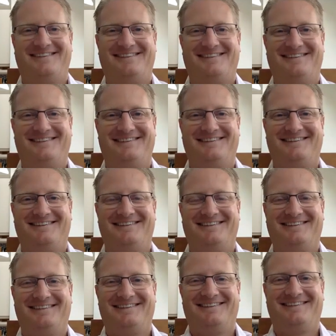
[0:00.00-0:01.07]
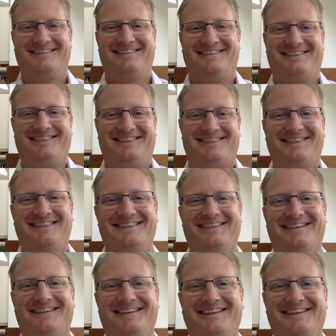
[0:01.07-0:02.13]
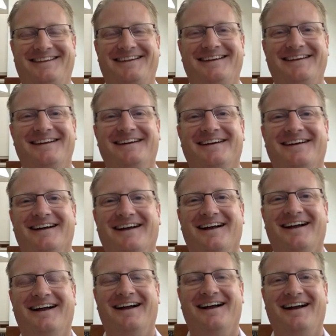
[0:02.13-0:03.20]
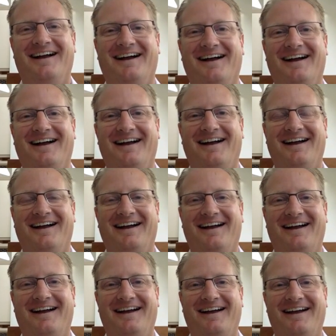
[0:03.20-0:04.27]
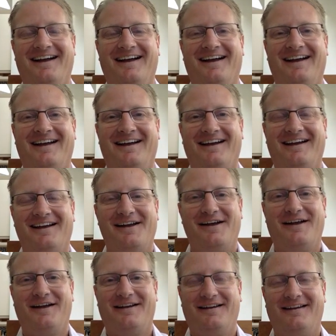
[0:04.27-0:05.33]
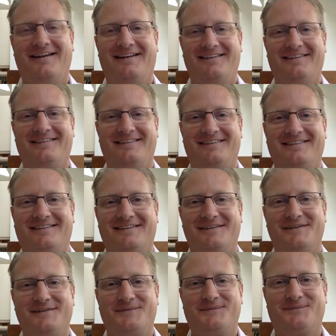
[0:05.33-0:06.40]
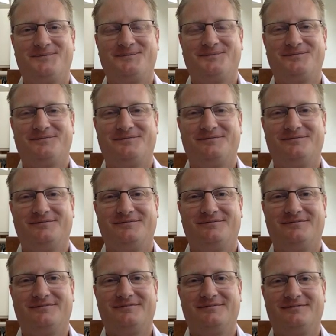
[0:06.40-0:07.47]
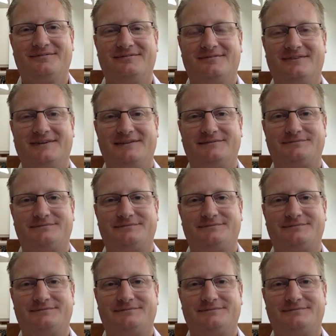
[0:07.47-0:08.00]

The person shown says nothing.